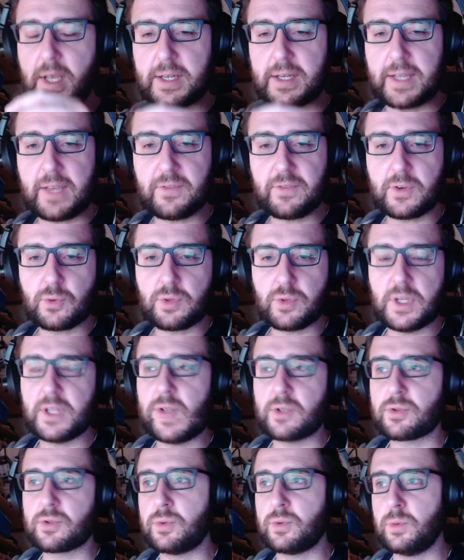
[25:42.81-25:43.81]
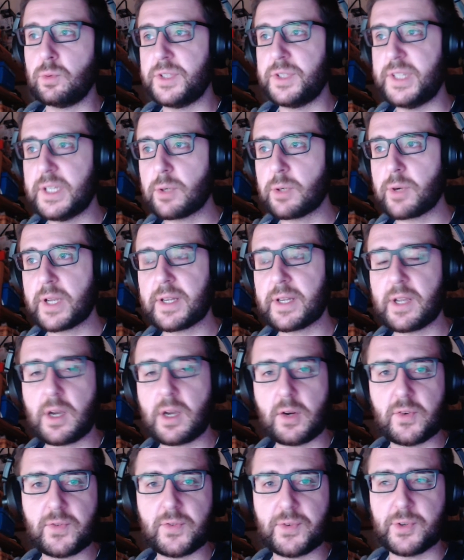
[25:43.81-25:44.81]
They have a really cool deal right
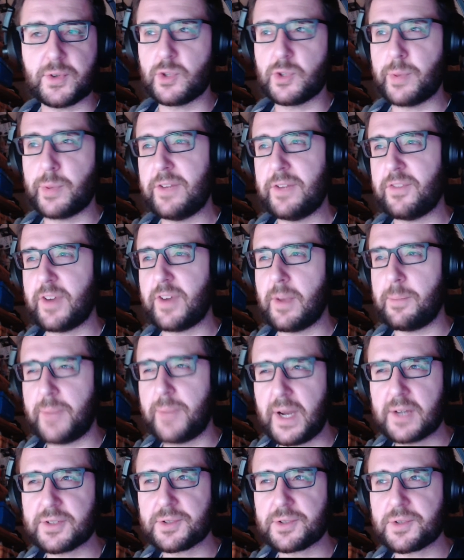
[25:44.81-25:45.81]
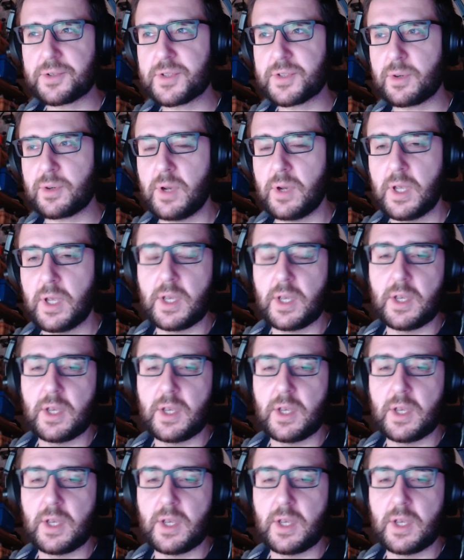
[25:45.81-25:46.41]
now for $25 or so.